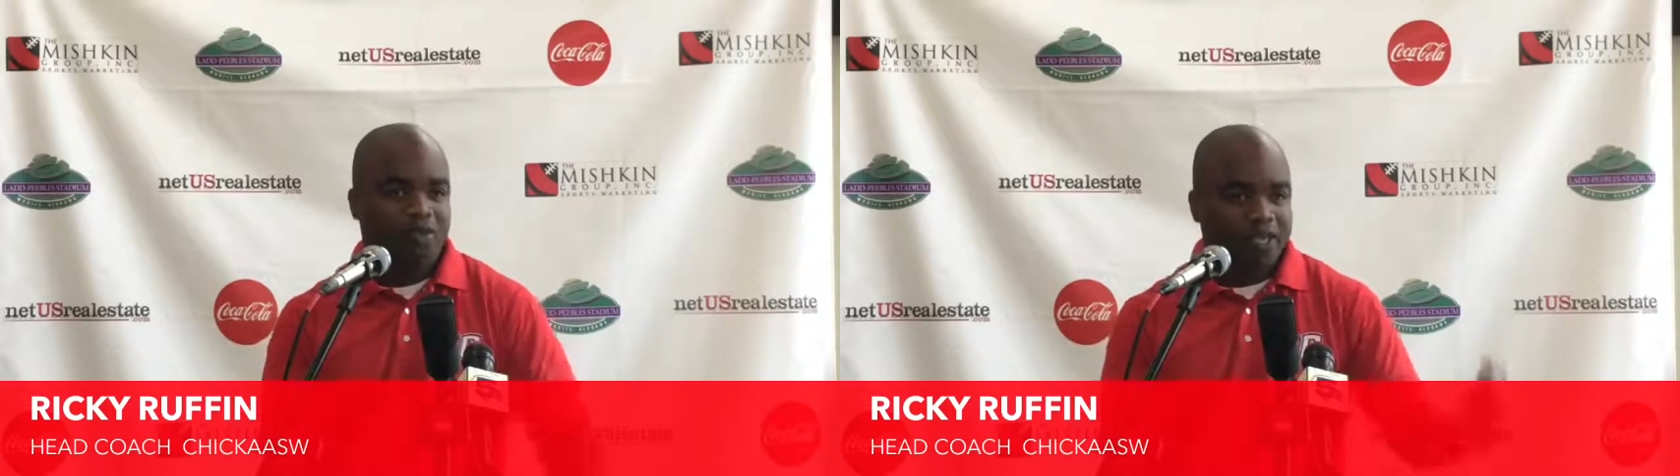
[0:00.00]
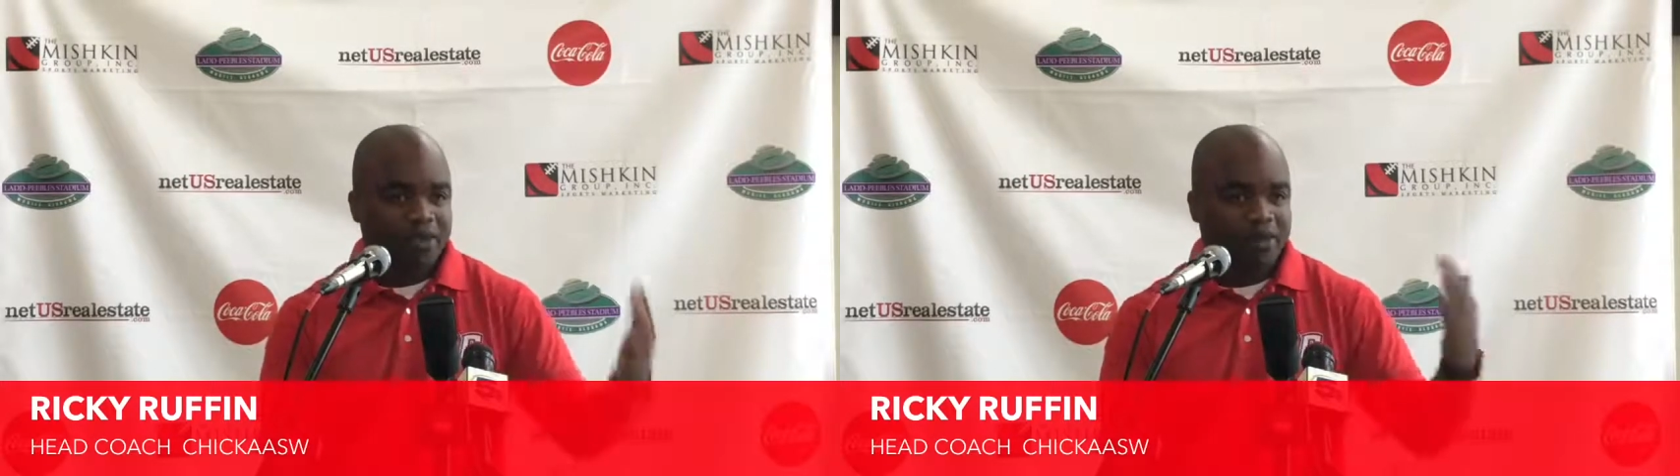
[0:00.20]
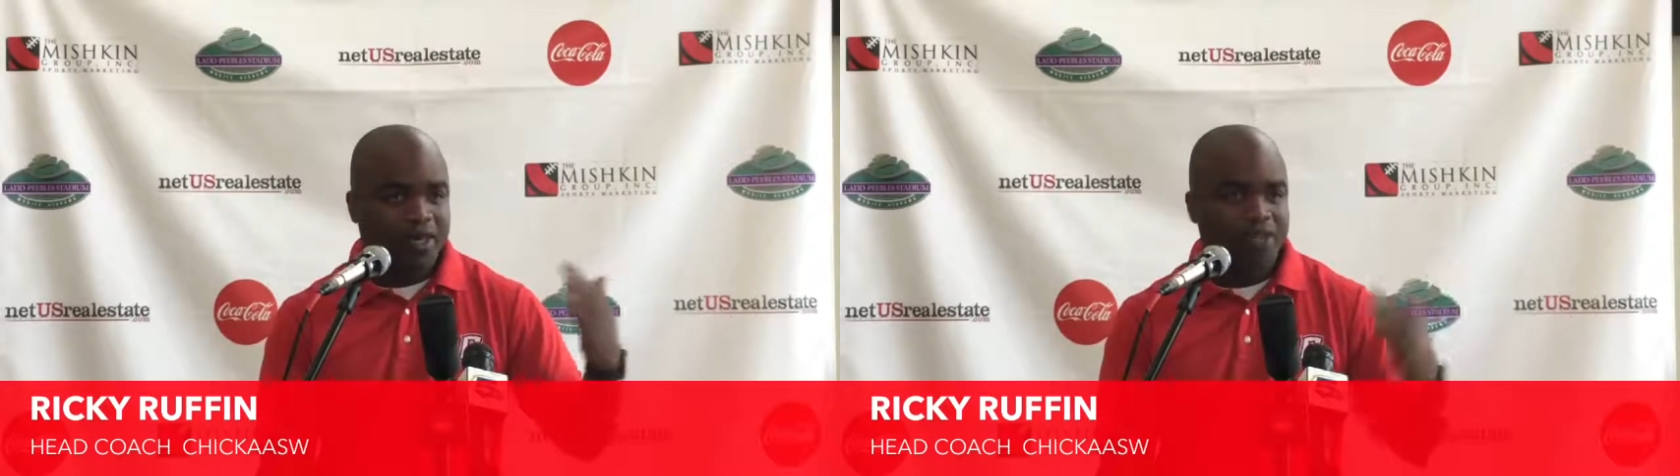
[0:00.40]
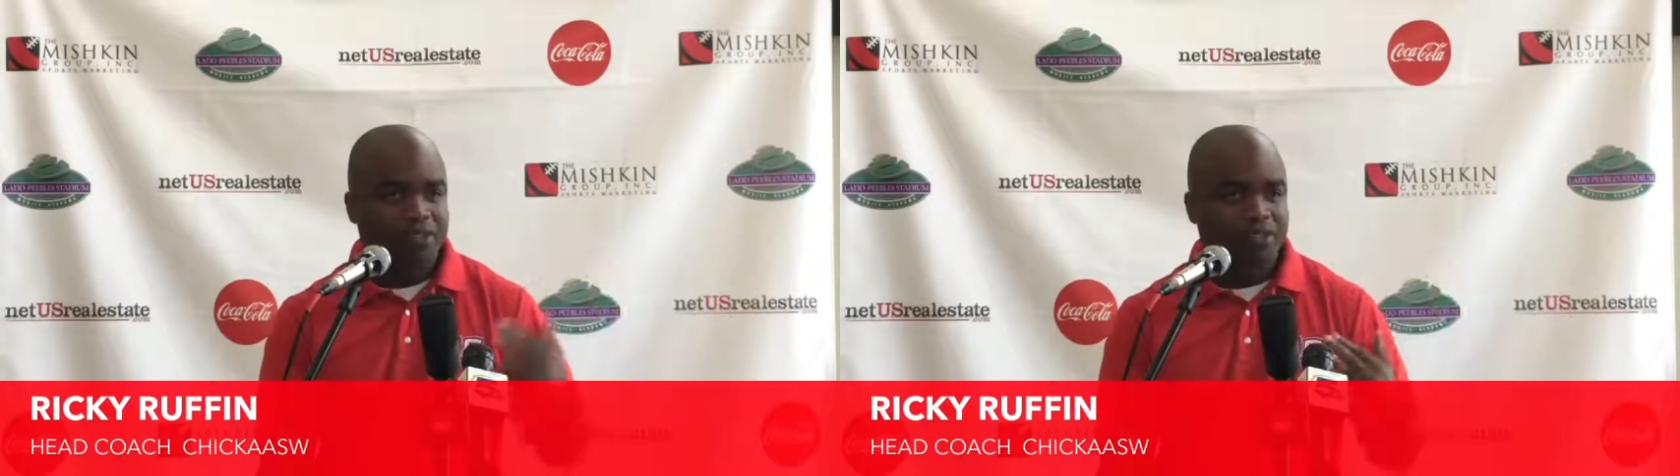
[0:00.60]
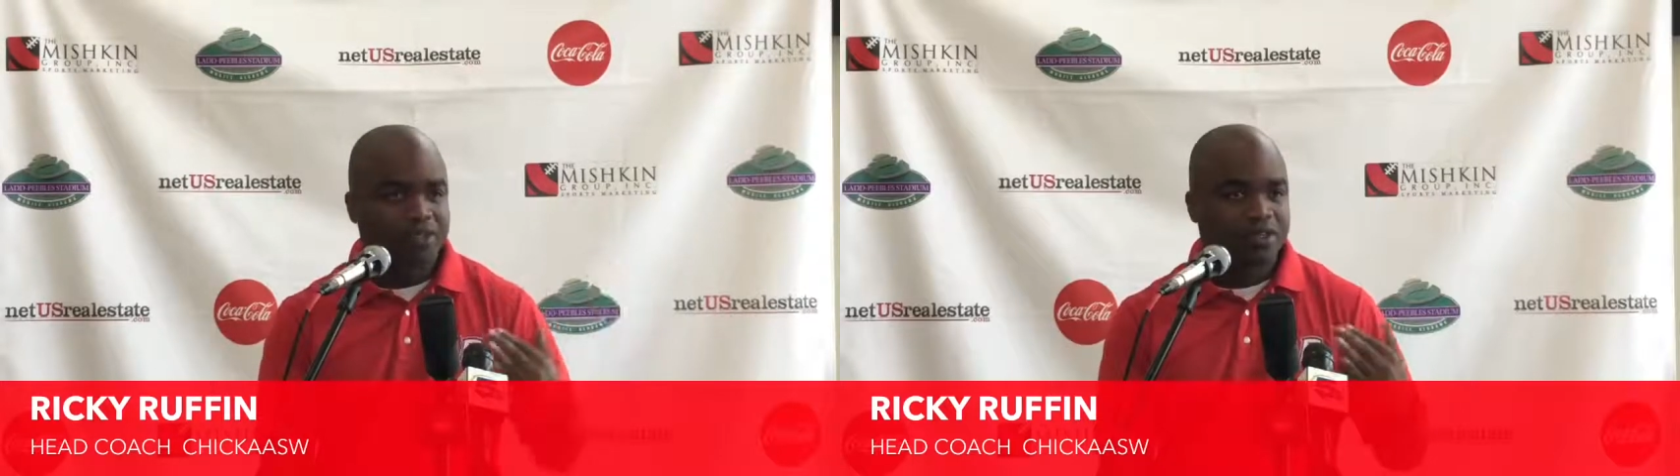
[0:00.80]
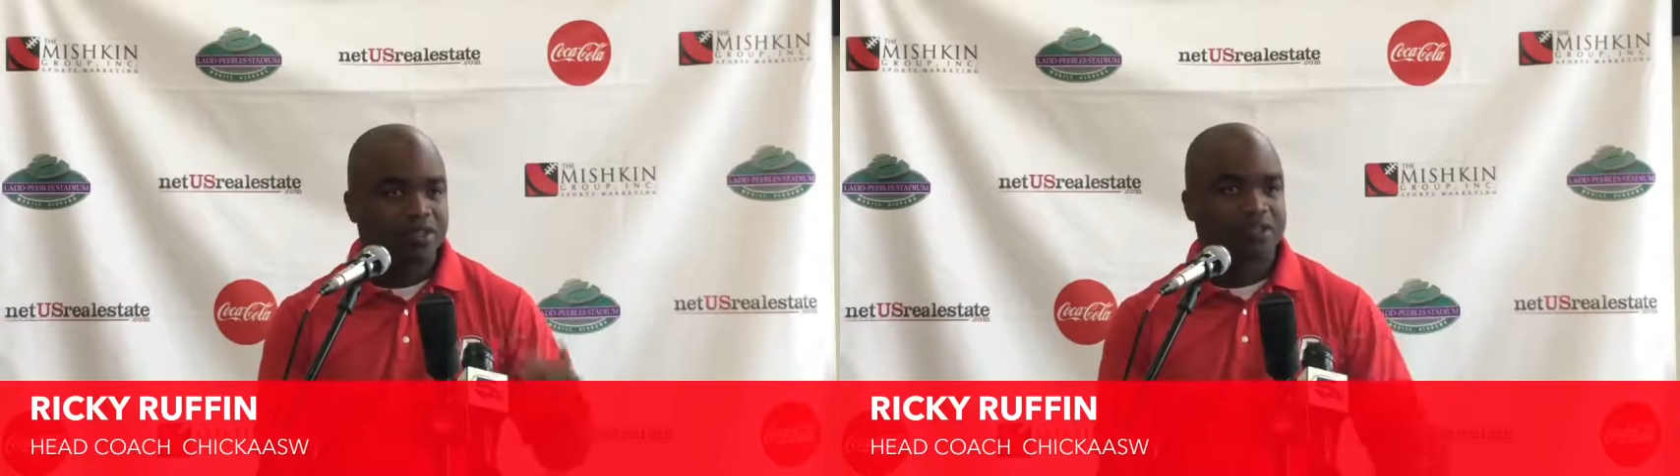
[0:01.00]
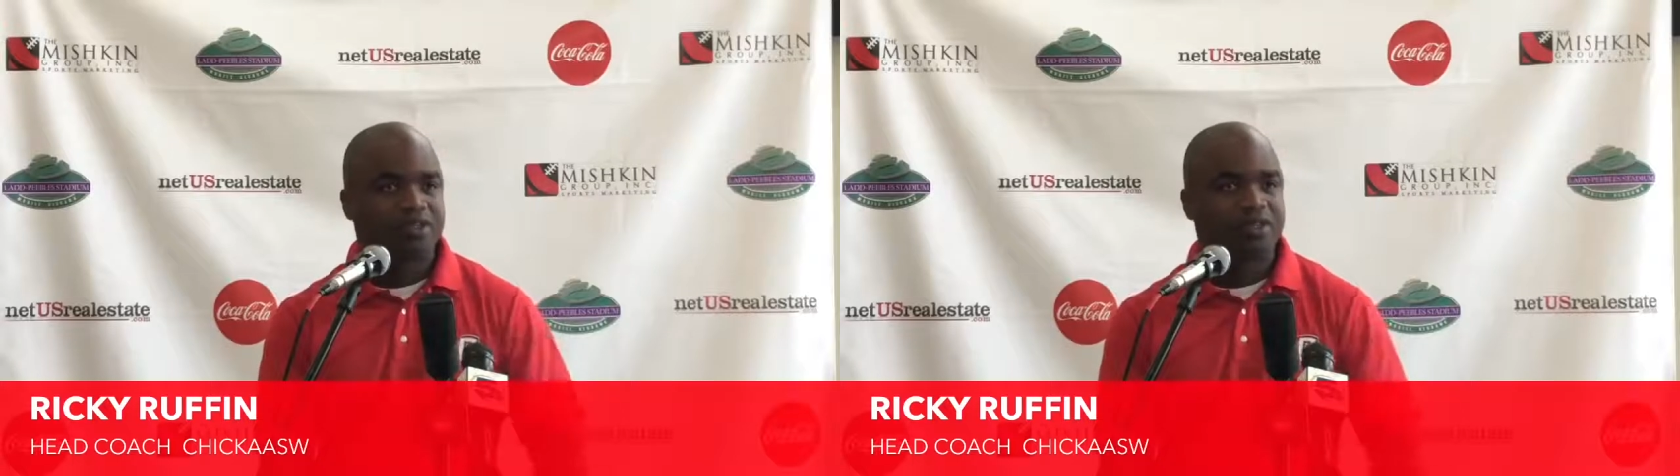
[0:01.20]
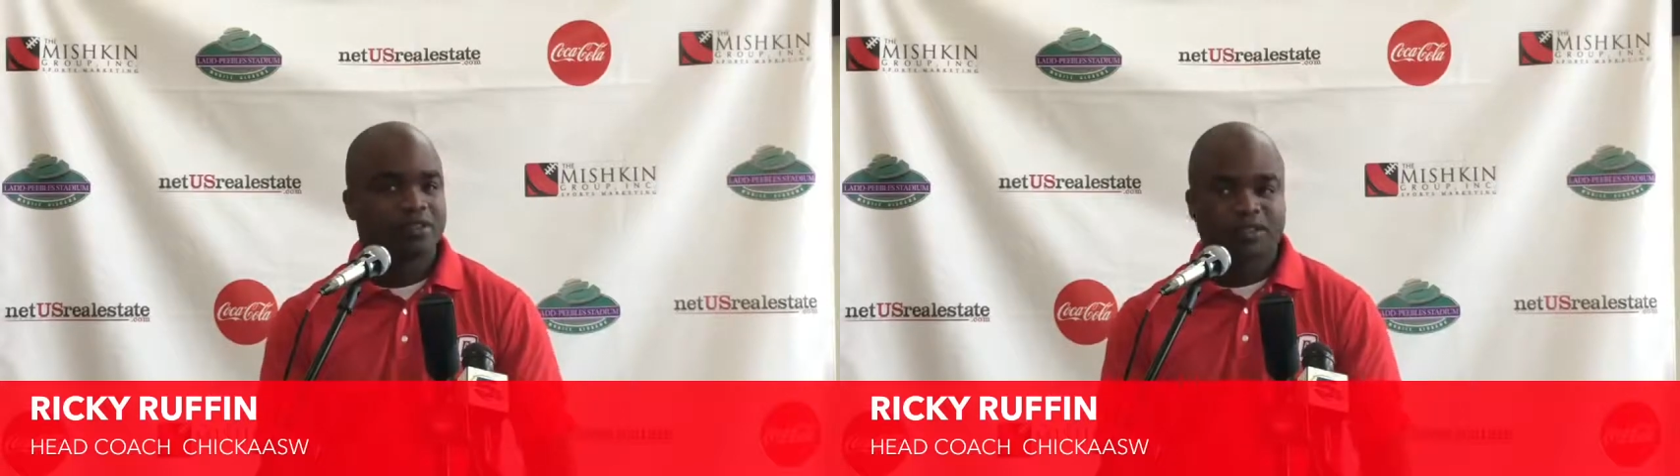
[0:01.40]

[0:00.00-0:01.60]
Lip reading: laid back this year and